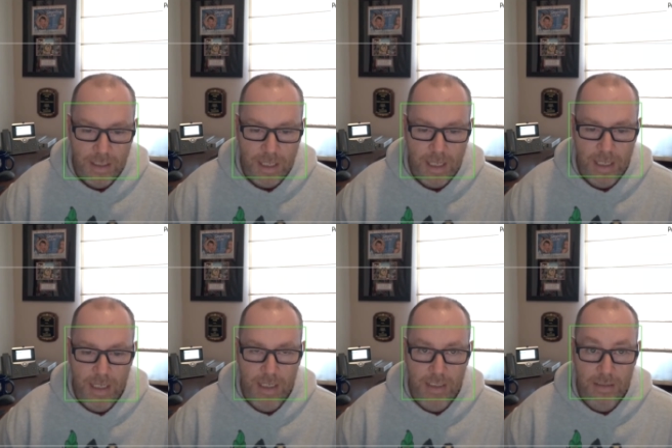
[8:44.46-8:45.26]

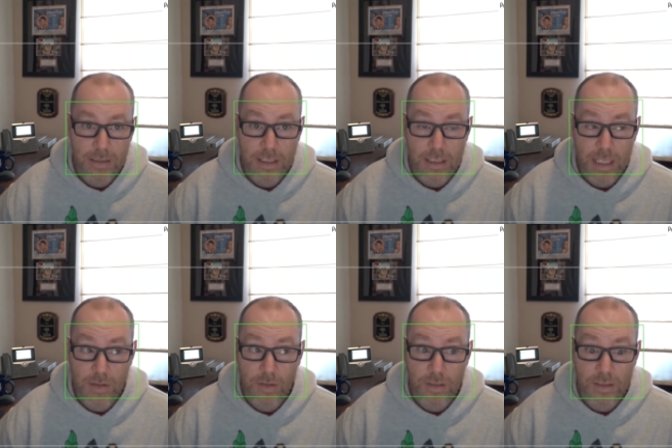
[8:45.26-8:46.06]
and then
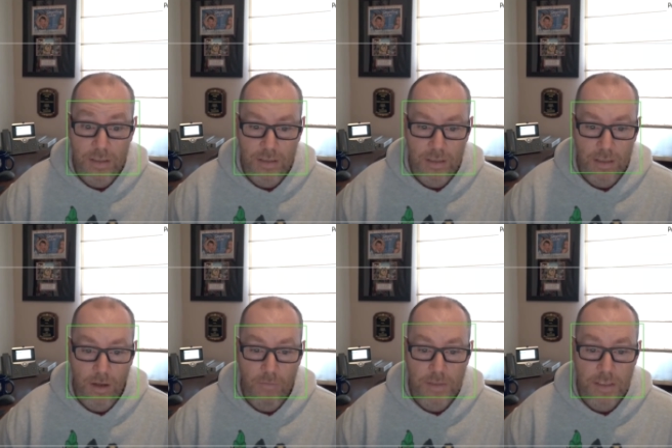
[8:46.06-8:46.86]
you're gonna,
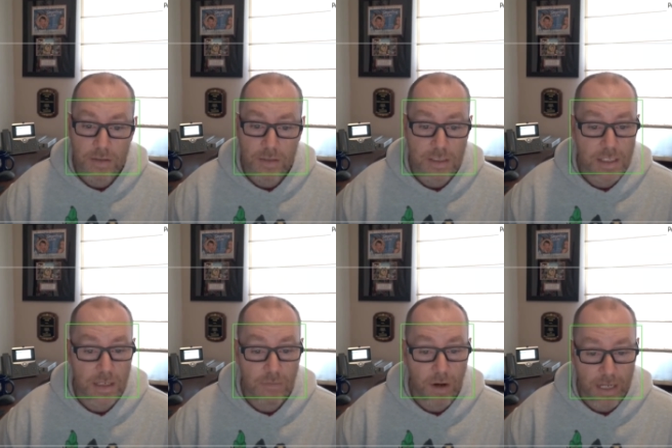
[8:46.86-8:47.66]
obviously you can see
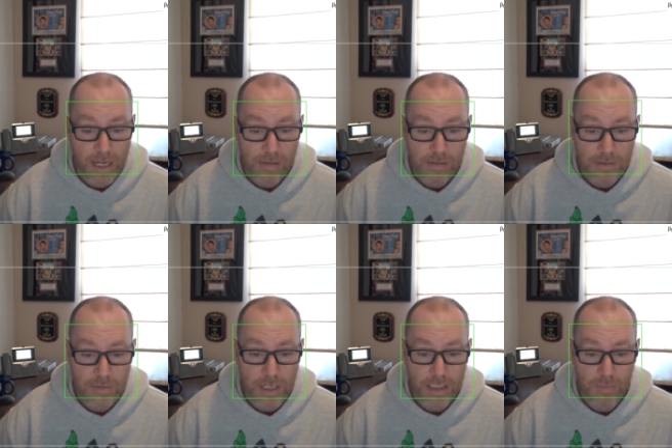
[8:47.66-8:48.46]
right now it's
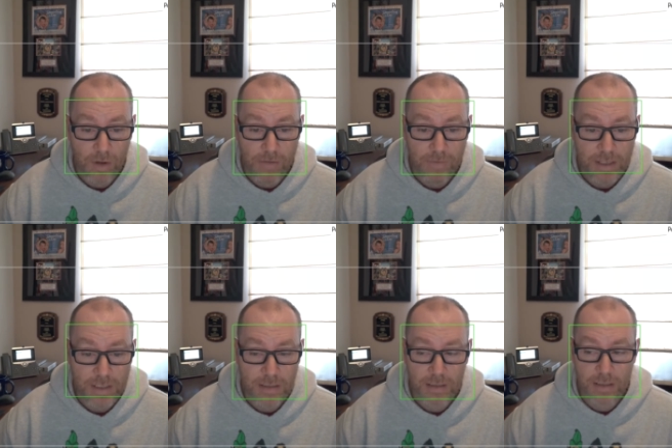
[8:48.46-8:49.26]
tracking my face,
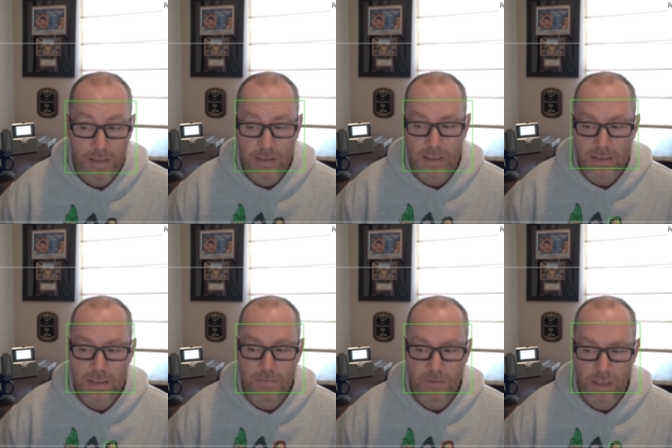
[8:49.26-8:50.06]
and it does
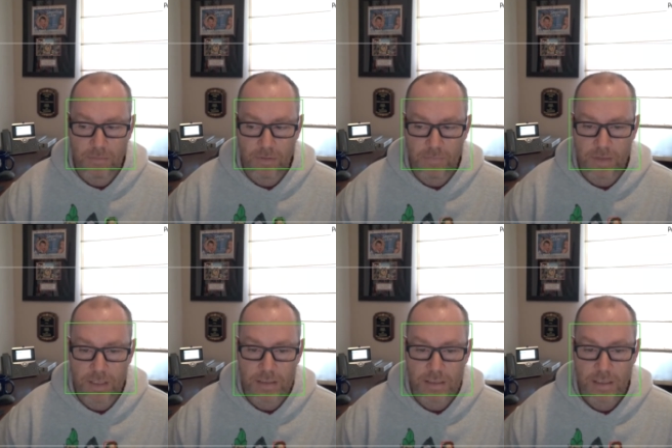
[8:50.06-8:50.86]
this for a number of
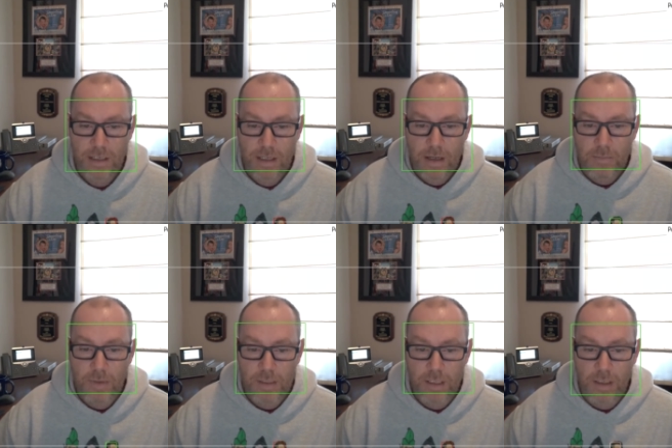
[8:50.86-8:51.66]
things.
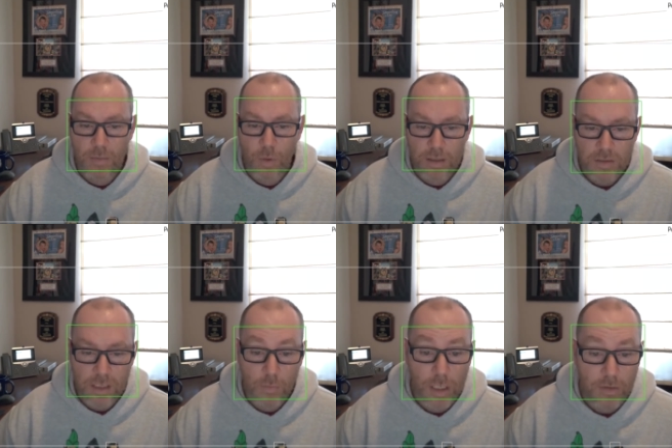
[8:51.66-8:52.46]
But the one
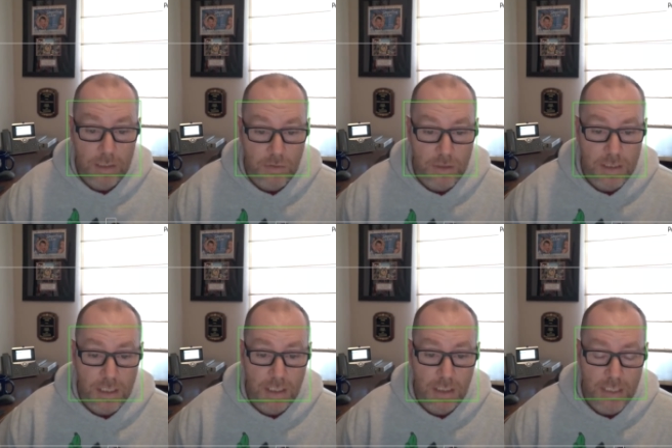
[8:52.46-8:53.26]
thing we're interested
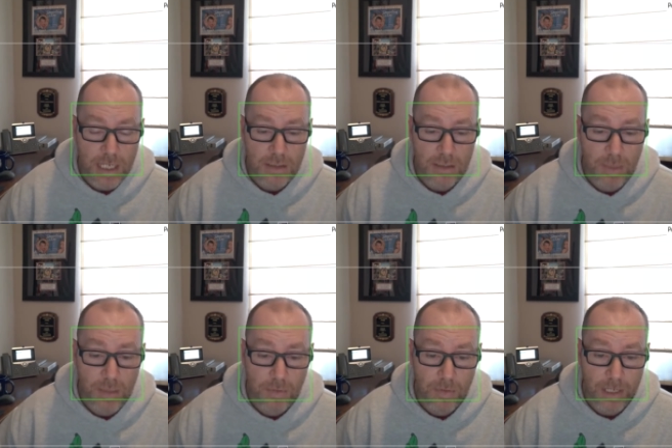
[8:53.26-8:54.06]
in is actually
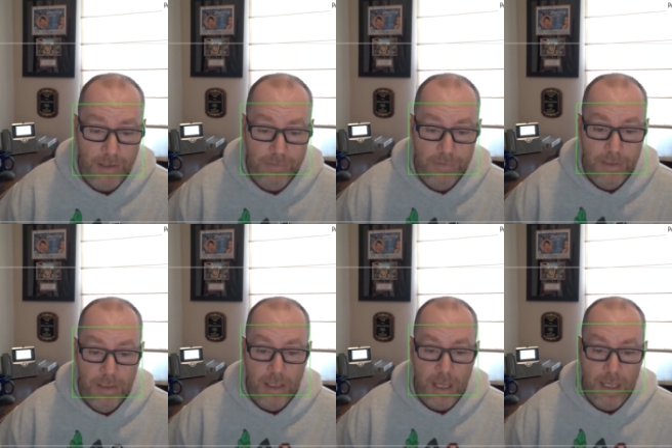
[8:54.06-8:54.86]
people count.
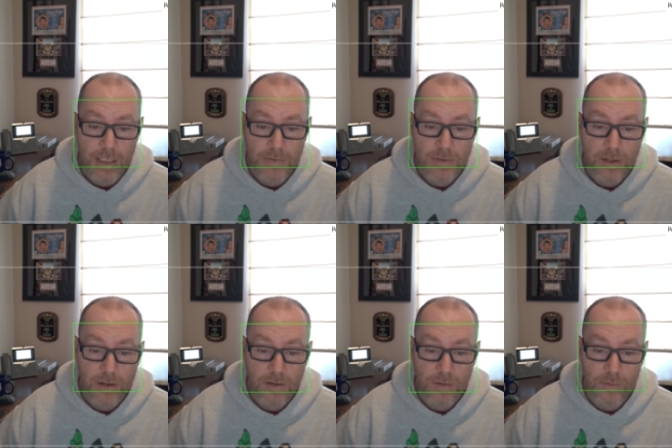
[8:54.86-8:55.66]
And
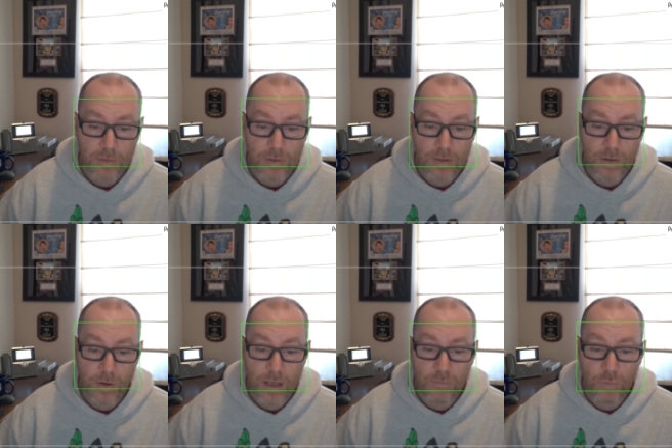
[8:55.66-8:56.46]
so
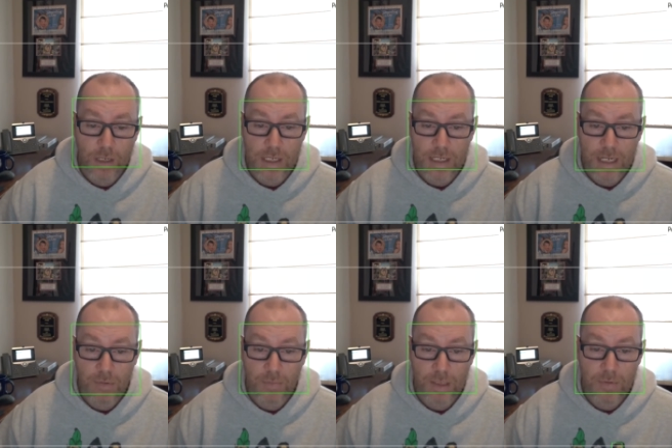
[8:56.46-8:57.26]
if we enable
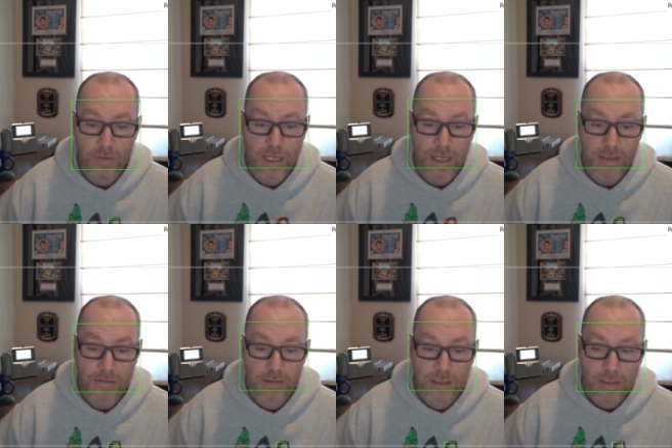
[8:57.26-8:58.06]
people count,
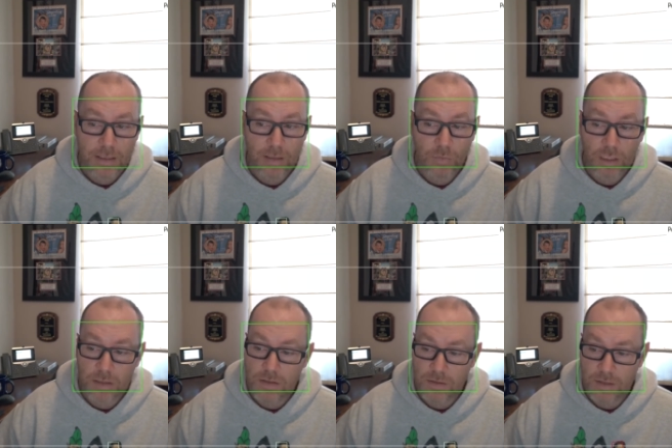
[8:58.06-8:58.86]
then we can
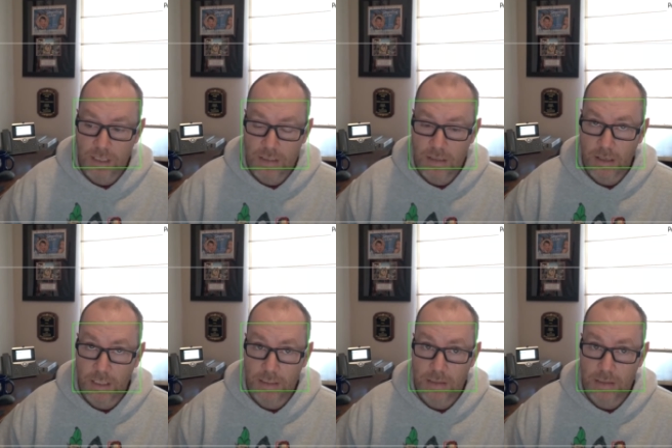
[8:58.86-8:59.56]
do things like